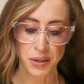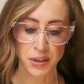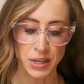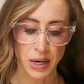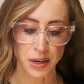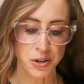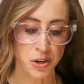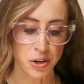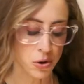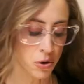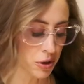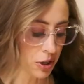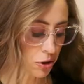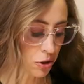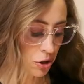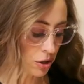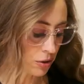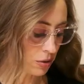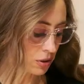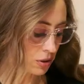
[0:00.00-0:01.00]
technical
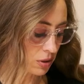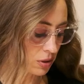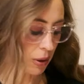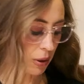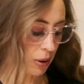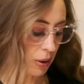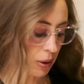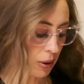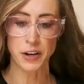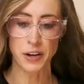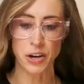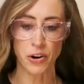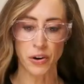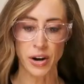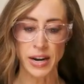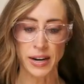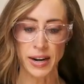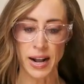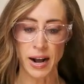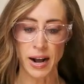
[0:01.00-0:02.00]
issues, but we're
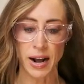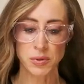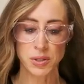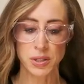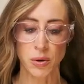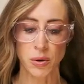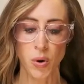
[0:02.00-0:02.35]
figuring it out.